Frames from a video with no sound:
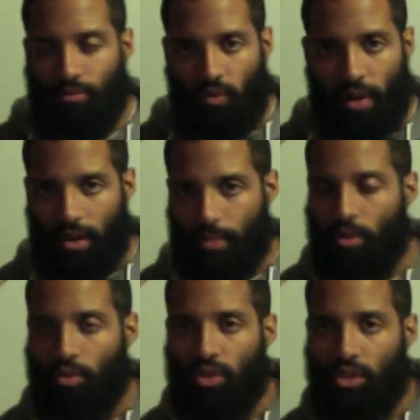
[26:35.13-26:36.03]
Right in a
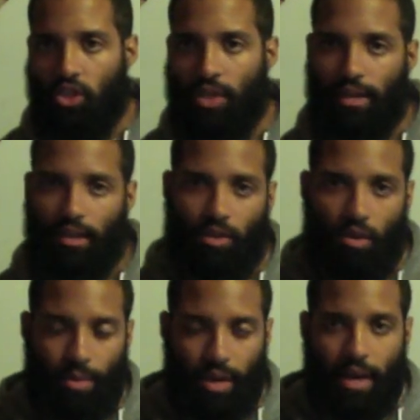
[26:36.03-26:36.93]
protein shake. They
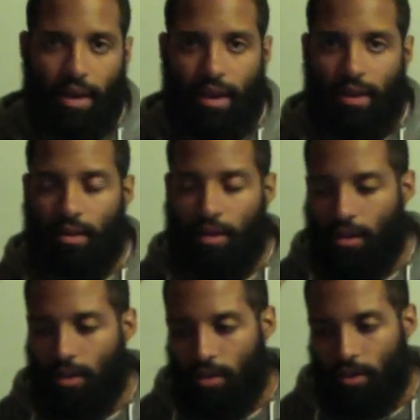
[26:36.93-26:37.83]
throw a banana in. You
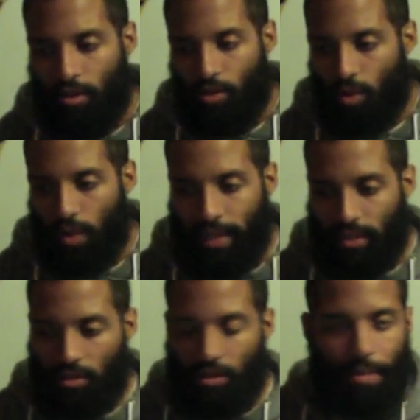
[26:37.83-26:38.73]
can throw like
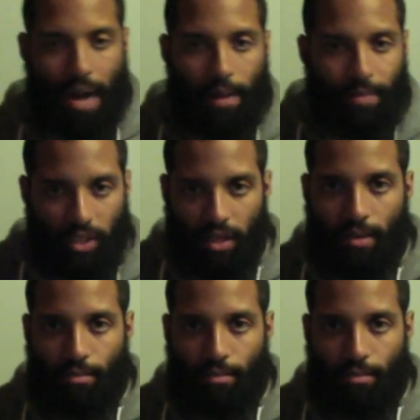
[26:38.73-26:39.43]
some almonds in.